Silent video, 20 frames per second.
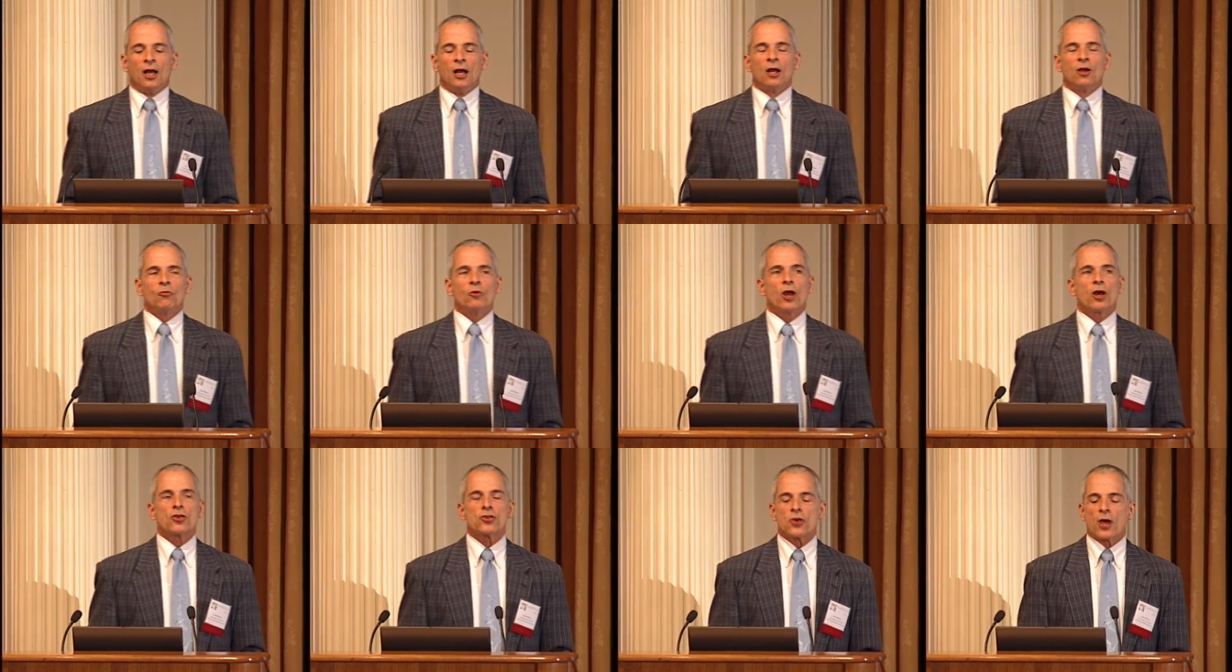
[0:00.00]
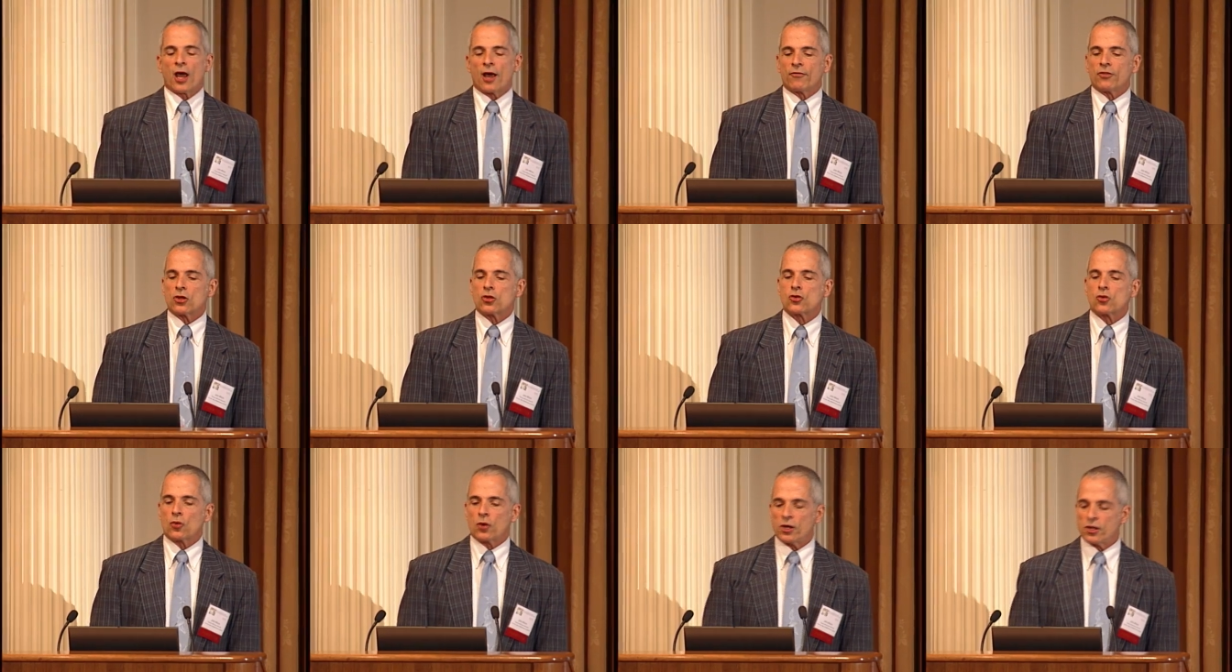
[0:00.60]
We also have the
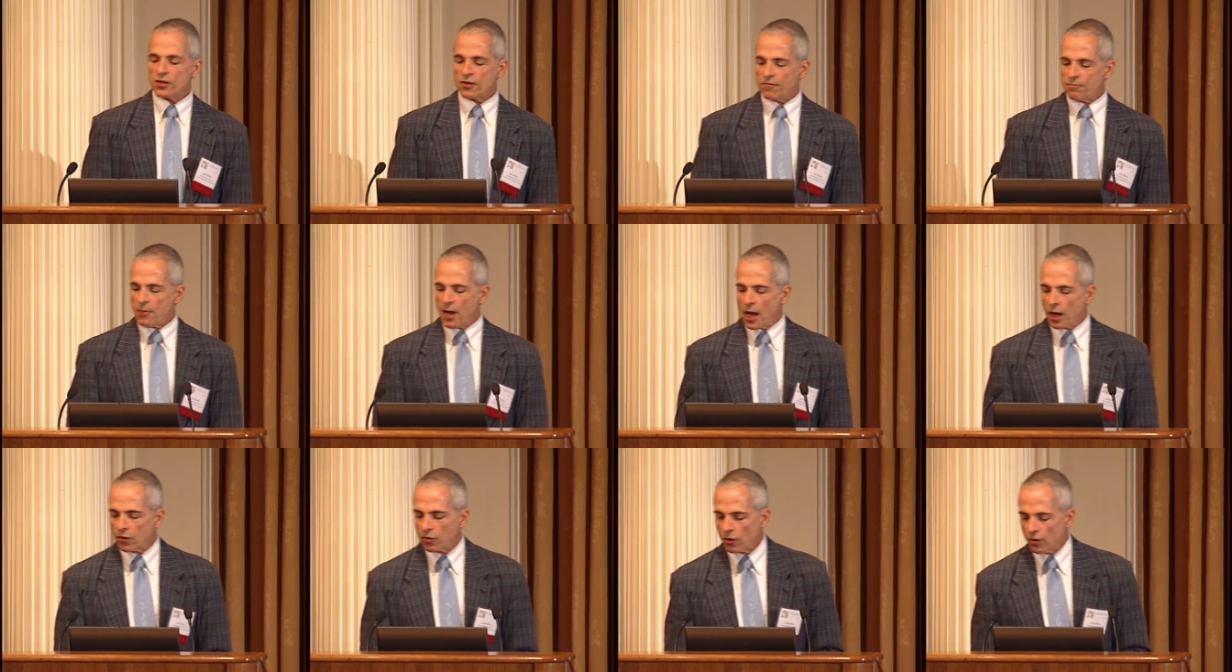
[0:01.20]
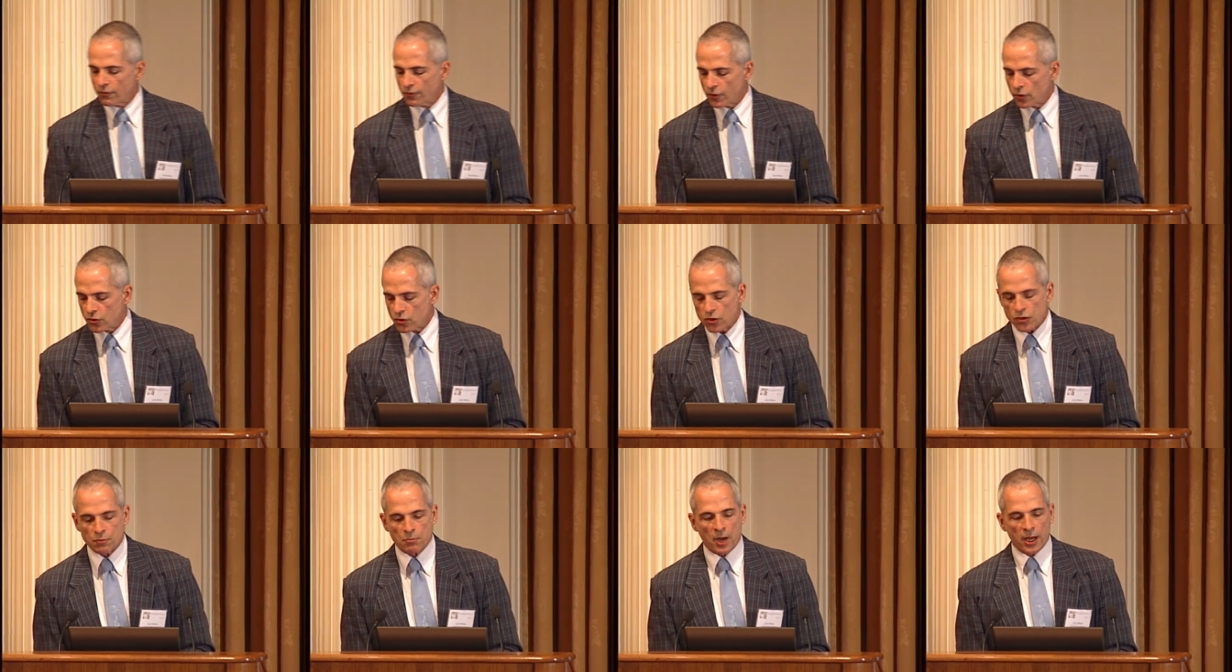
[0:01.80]
choice of macro
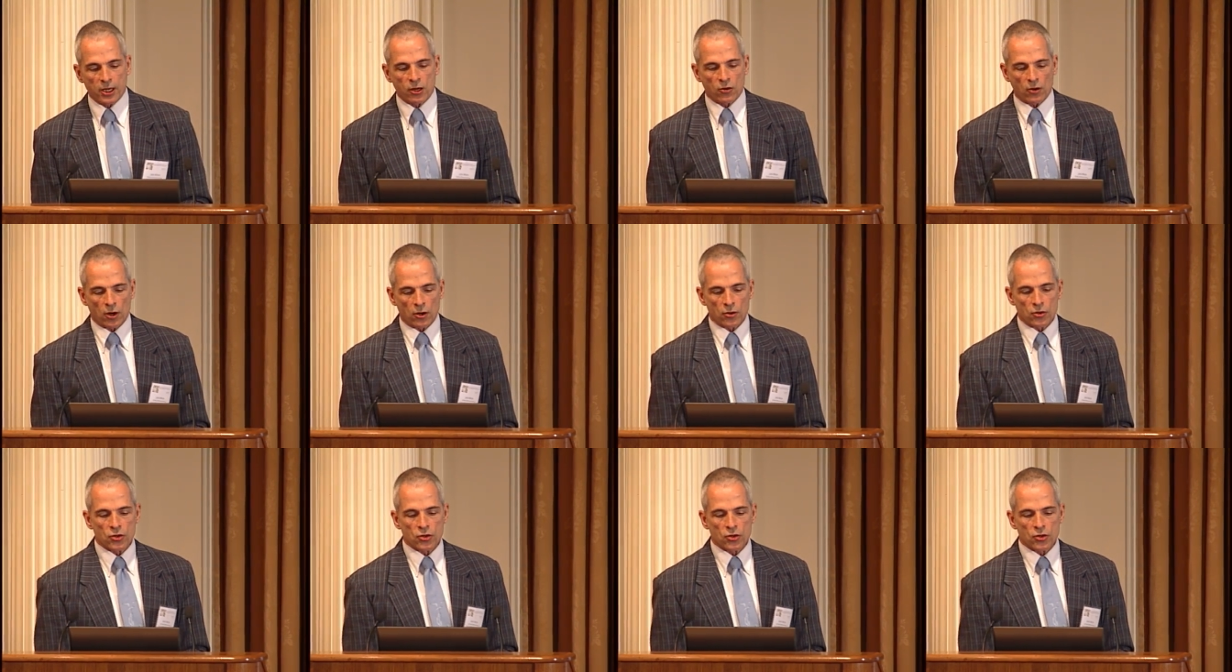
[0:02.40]
versus micro.